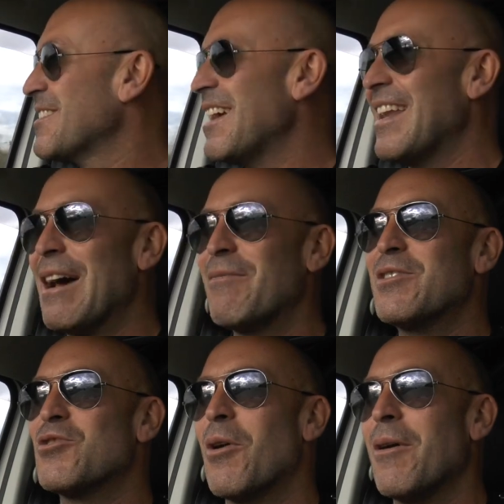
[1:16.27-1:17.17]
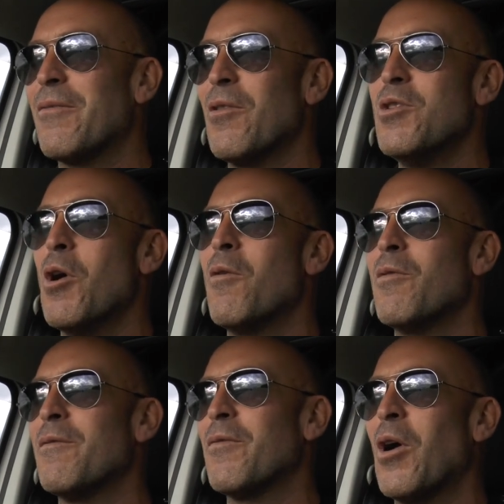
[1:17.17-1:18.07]
Yeah, lovely drive through
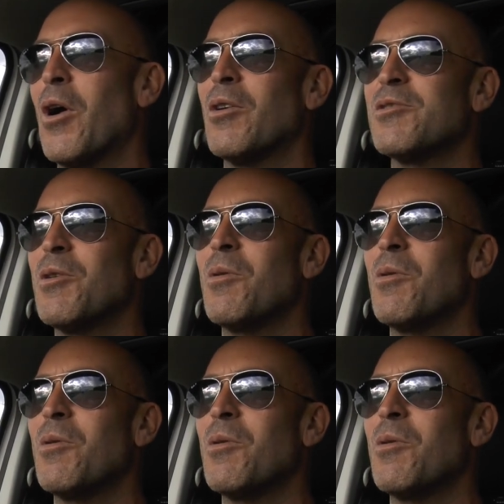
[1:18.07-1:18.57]
northern France,